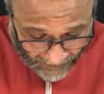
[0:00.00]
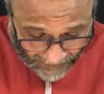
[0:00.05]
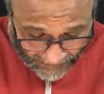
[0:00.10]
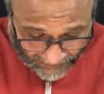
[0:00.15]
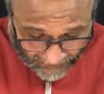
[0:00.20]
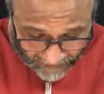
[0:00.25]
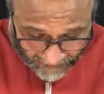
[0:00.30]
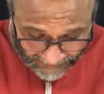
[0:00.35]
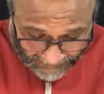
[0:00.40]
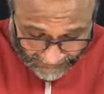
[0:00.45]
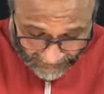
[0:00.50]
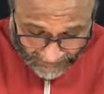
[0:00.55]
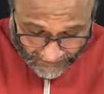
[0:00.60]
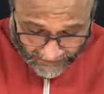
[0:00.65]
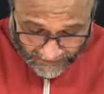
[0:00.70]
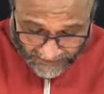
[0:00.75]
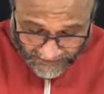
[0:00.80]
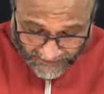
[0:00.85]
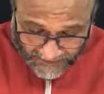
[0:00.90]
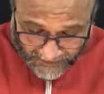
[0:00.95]
And when I
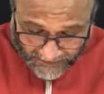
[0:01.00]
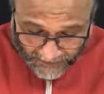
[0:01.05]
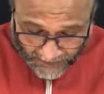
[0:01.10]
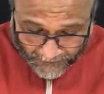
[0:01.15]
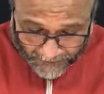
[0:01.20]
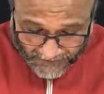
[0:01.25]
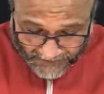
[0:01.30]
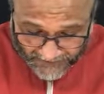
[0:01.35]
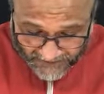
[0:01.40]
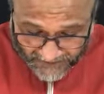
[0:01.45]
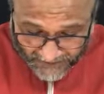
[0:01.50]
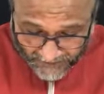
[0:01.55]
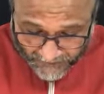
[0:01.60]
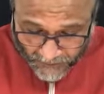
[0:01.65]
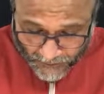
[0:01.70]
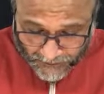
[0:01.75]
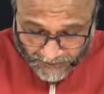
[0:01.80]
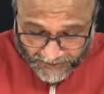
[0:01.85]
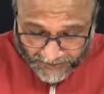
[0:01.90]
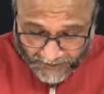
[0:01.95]
consider myself
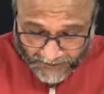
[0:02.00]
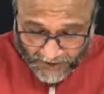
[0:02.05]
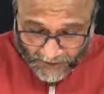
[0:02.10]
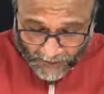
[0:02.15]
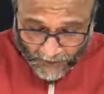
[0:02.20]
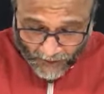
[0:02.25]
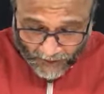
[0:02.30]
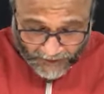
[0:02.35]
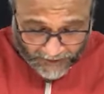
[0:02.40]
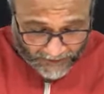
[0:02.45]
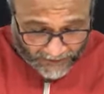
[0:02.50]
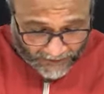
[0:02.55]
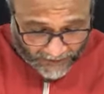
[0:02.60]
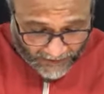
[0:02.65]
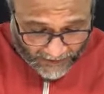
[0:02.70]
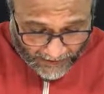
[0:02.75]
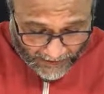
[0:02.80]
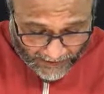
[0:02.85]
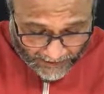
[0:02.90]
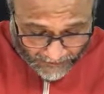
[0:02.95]
to be the
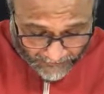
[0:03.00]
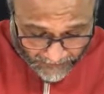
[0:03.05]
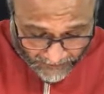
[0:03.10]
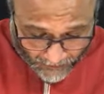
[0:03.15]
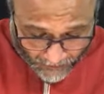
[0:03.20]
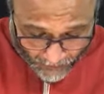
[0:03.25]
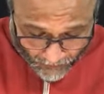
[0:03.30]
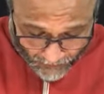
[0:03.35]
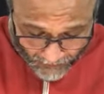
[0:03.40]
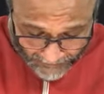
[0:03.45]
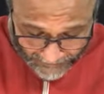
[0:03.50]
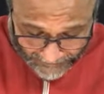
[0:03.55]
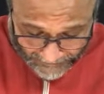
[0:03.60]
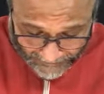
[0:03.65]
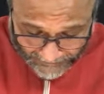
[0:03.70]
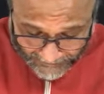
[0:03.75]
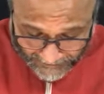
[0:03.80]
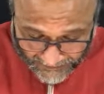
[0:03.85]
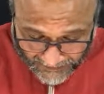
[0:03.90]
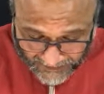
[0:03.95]
body, I will only
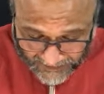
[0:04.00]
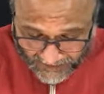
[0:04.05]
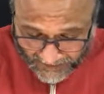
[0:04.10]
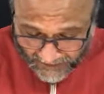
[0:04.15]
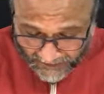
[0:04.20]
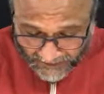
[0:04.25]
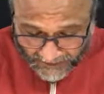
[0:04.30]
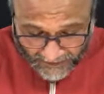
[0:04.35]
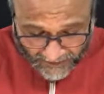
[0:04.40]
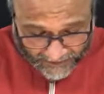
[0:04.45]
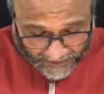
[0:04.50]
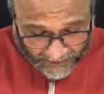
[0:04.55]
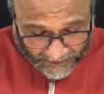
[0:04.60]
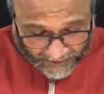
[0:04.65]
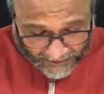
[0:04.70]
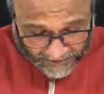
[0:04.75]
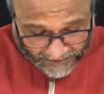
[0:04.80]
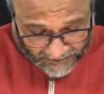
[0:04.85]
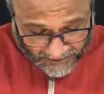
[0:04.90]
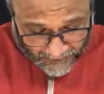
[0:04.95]
teach sadhana
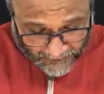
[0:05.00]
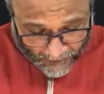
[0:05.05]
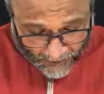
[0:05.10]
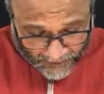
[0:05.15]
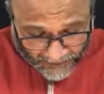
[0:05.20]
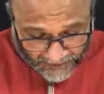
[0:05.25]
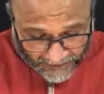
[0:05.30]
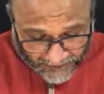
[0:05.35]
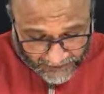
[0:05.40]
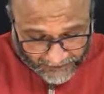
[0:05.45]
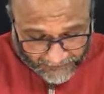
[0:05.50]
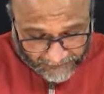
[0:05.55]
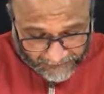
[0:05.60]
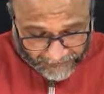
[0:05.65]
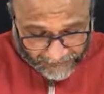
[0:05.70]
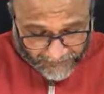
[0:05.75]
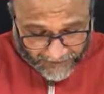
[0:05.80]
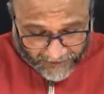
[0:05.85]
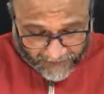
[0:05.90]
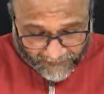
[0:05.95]
regarding the body.
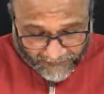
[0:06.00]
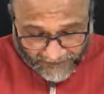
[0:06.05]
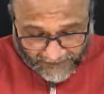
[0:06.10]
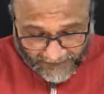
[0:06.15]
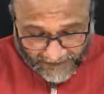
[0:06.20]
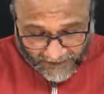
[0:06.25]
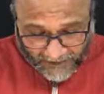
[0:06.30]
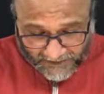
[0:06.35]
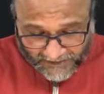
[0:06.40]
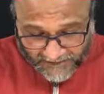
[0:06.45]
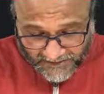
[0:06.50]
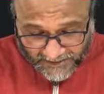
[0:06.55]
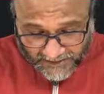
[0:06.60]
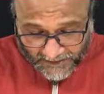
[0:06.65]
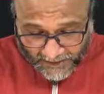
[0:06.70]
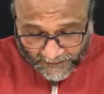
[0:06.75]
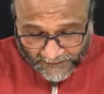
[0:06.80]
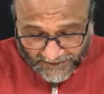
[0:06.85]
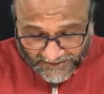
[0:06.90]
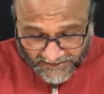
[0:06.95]
When I
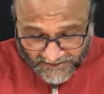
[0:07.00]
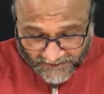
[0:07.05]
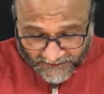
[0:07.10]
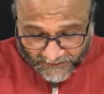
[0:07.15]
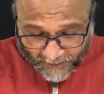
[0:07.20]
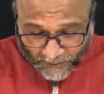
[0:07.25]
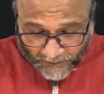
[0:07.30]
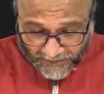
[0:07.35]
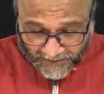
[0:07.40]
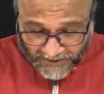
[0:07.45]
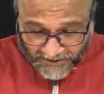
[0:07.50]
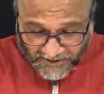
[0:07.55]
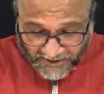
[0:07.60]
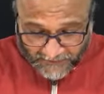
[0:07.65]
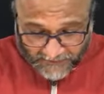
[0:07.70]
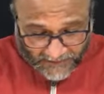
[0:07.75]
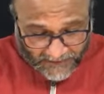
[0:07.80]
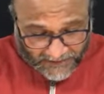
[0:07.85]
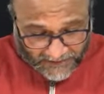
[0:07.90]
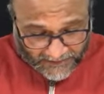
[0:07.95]
consider myself to be
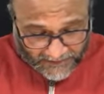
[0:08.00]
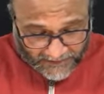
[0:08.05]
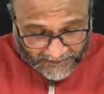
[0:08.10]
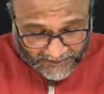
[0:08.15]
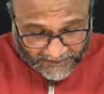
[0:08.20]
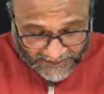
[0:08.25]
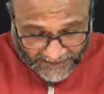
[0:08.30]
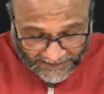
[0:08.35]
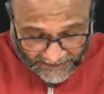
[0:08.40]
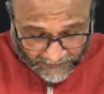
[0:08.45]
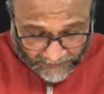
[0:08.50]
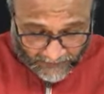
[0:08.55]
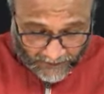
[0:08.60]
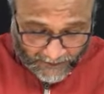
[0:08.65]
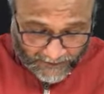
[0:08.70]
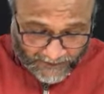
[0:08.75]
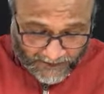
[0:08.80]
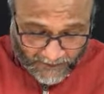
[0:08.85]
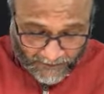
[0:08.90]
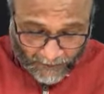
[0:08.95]
Jiva, then that
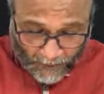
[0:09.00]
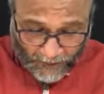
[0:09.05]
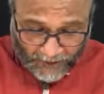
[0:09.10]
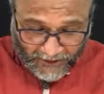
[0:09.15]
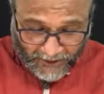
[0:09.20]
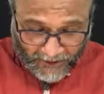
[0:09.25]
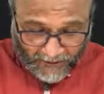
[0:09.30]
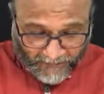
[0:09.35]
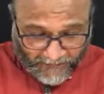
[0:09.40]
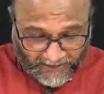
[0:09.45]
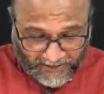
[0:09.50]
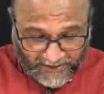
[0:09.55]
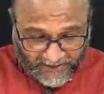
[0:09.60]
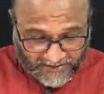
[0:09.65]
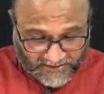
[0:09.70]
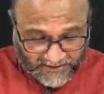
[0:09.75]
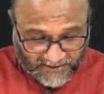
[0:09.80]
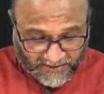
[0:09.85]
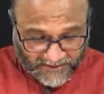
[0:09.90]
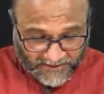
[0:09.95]
will be the point of my
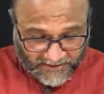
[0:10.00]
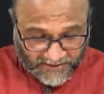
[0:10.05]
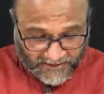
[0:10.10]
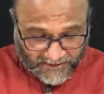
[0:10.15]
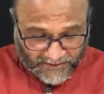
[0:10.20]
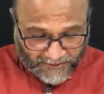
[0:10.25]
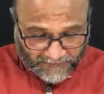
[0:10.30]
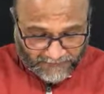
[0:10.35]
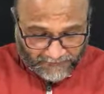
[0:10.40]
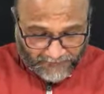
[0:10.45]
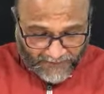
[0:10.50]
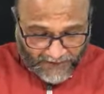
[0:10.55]
discussion.